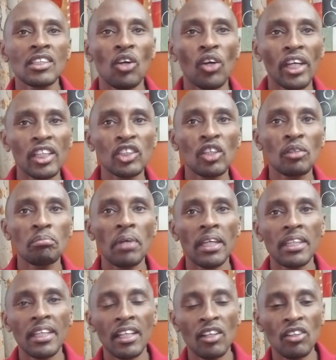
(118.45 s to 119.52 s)
occasioned by
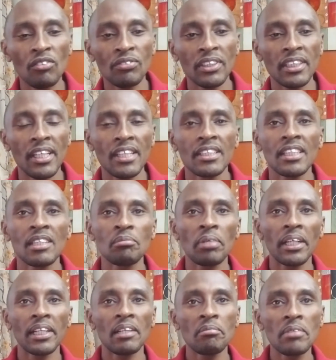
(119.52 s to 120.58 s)
the COVID-19
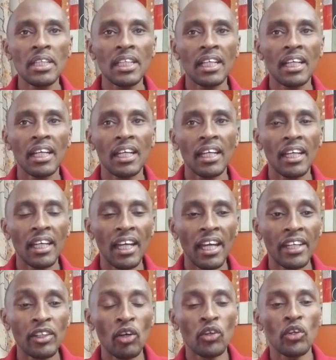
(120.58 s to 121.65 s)
pandemic
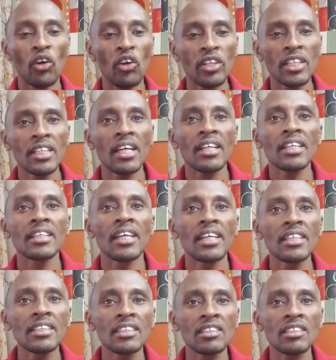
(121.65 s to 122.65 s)
and on ordinary days